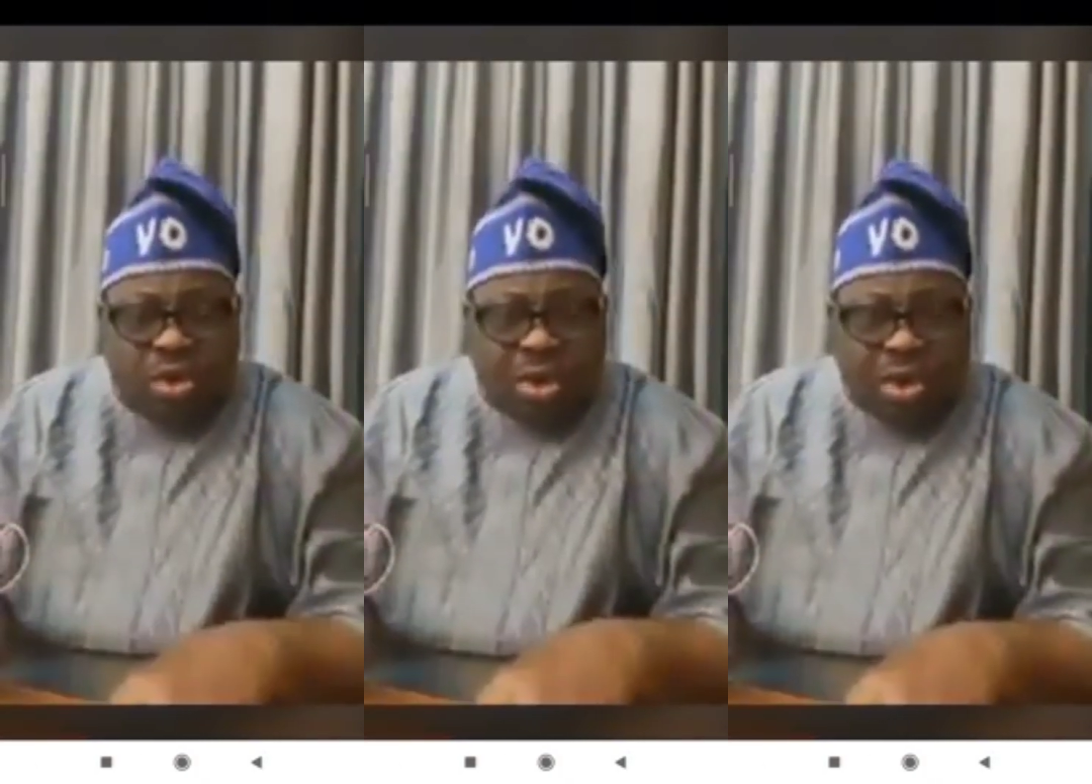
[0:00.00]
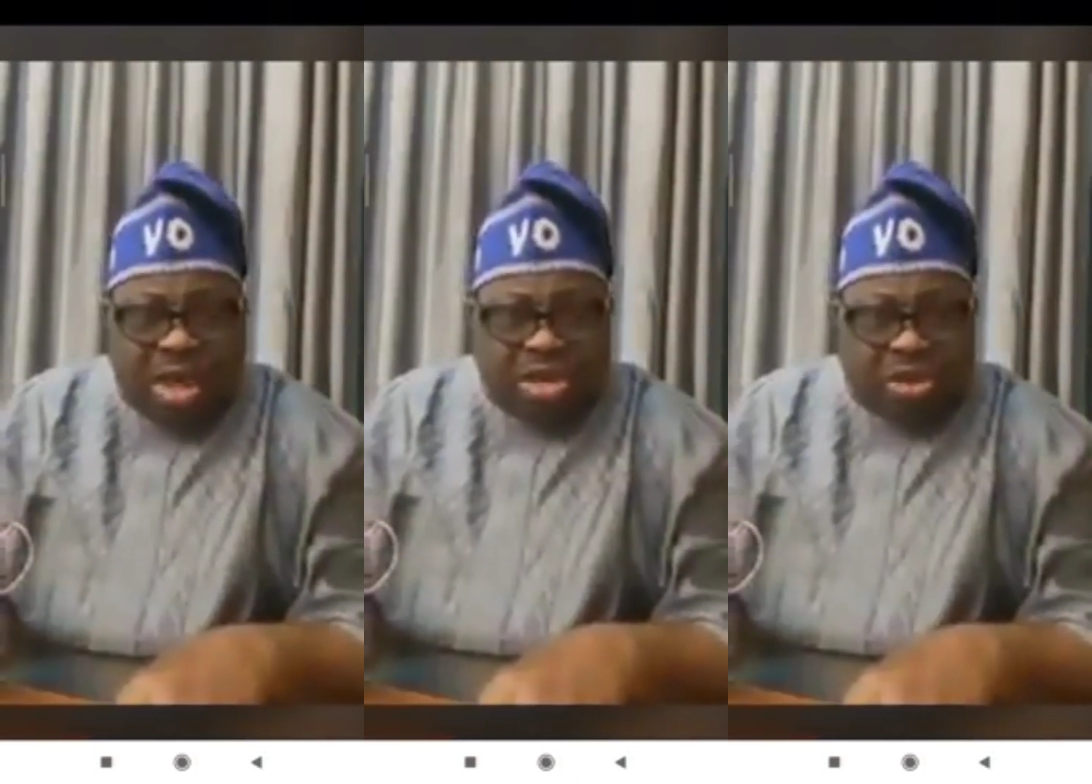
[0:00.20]

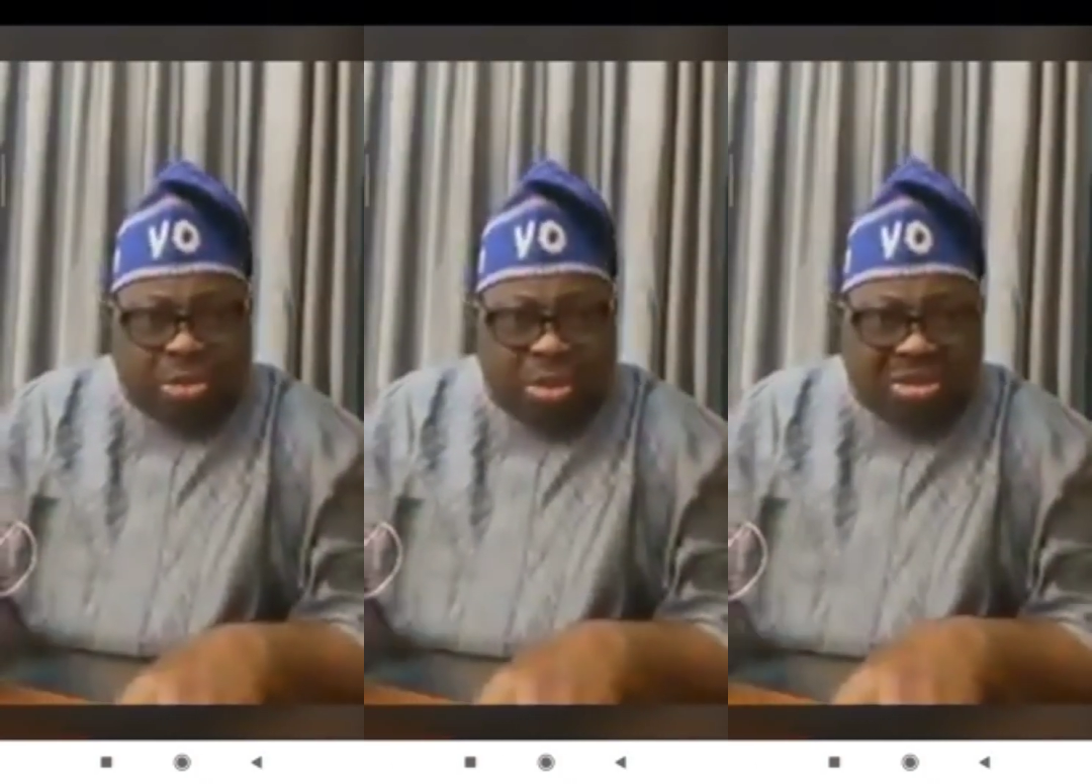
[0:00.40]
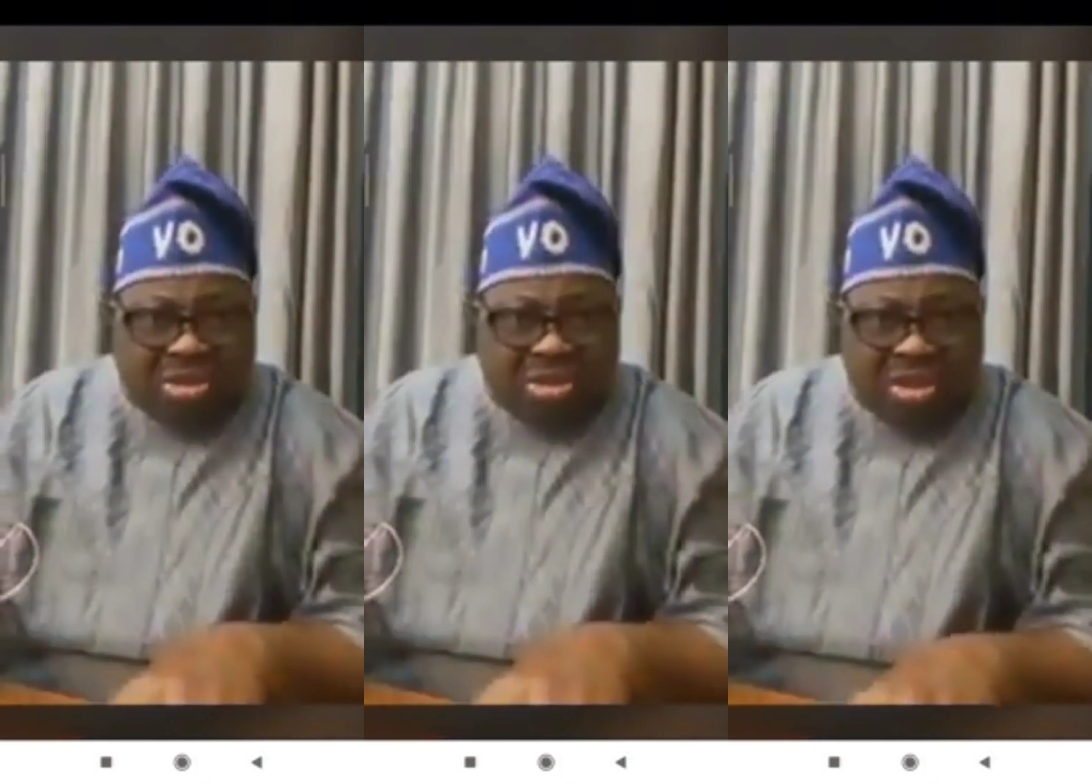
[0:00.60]

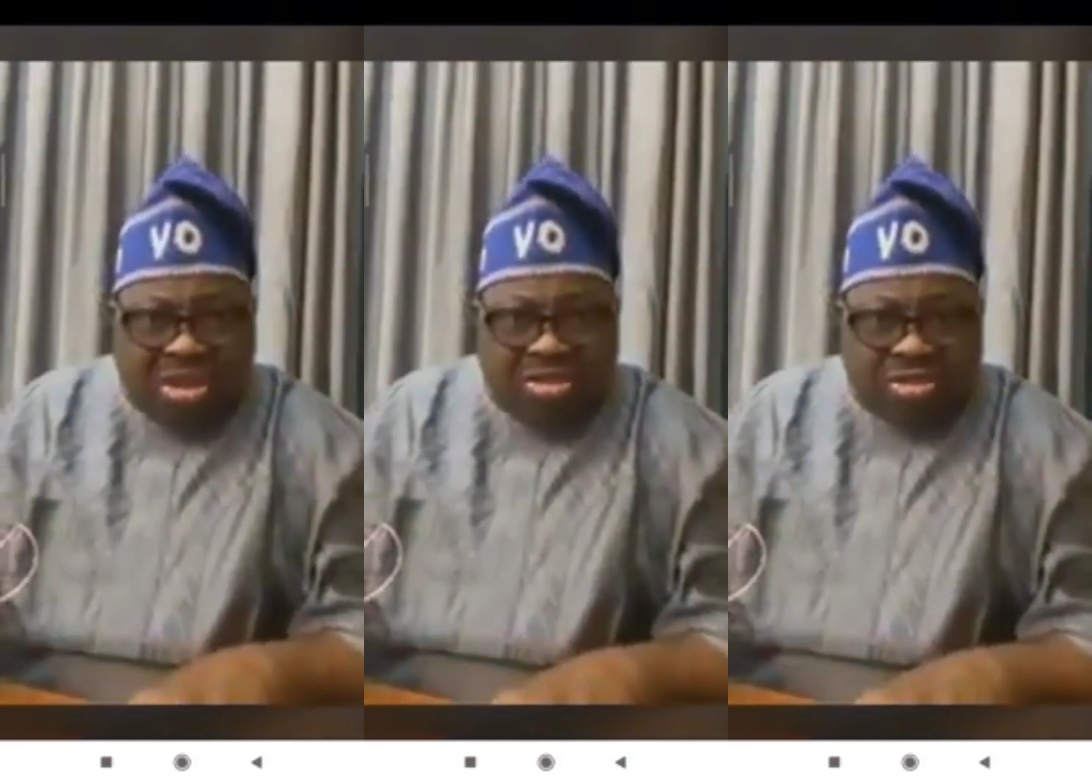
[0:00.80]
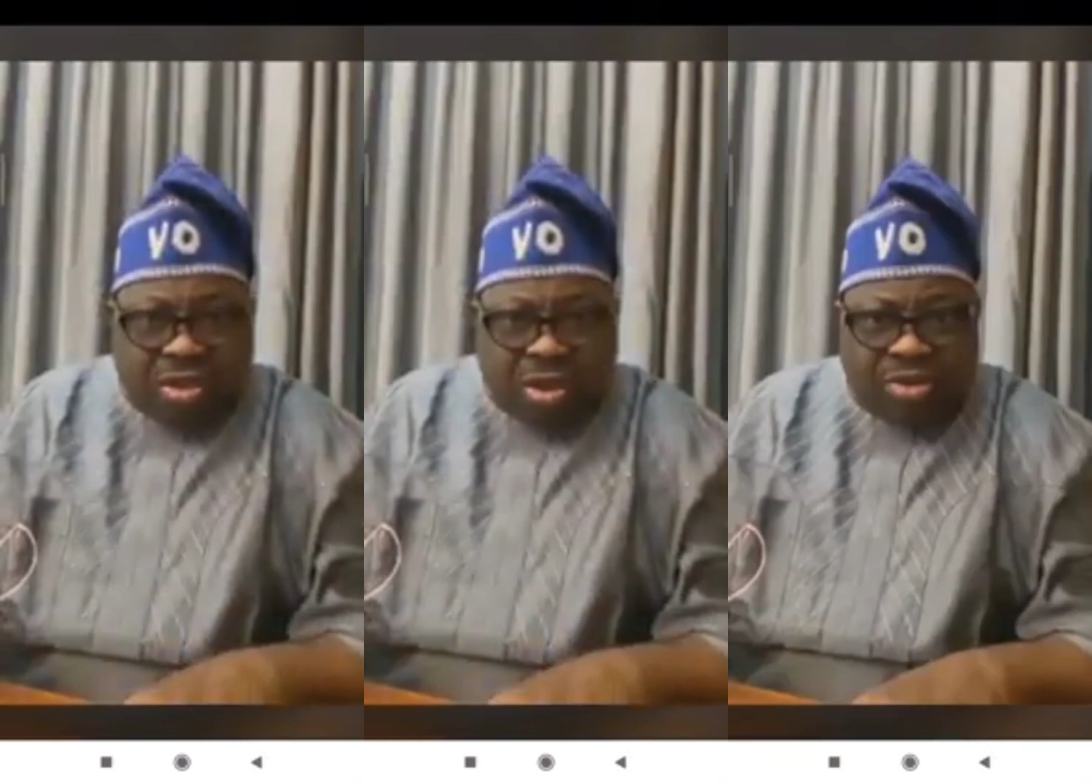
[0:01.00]
express
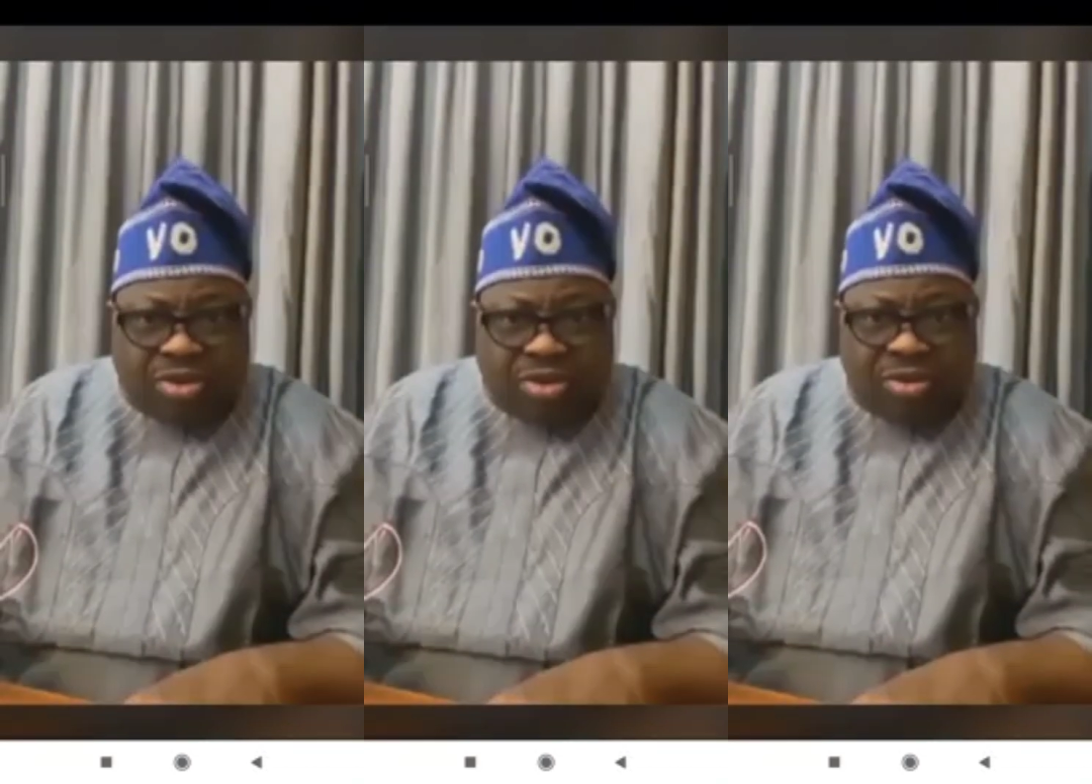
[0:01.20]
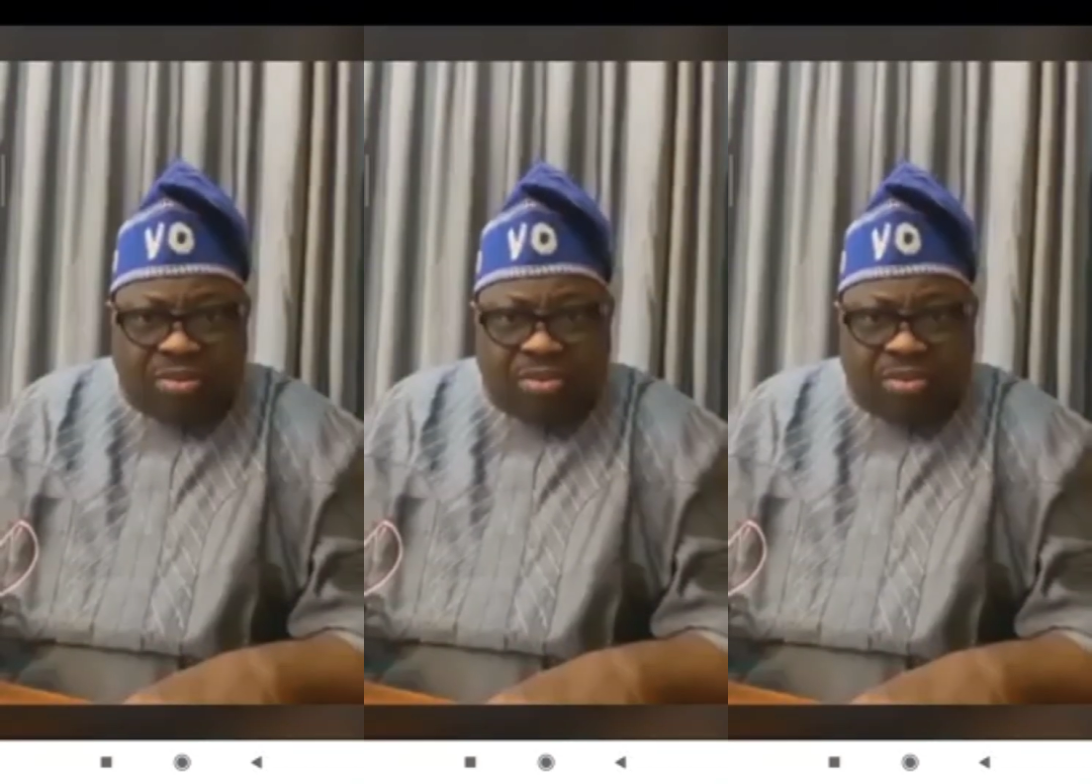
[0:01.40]
against us.